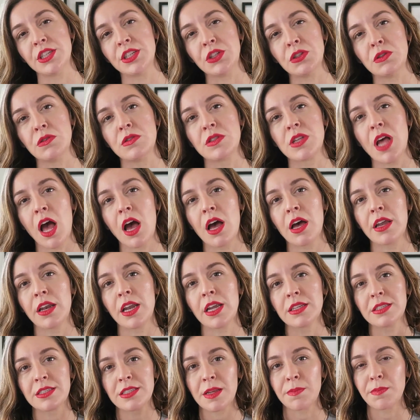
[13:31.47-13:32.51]
to use
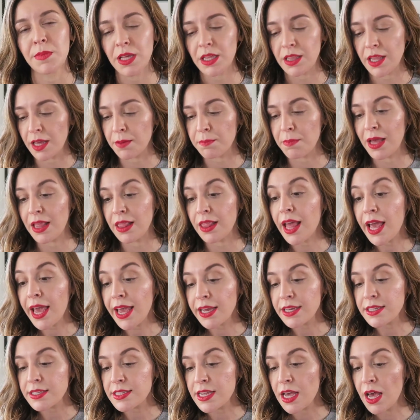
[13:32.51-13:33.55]
on something like my
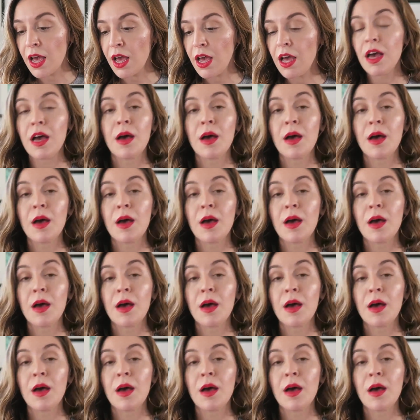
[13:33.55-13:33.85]
legs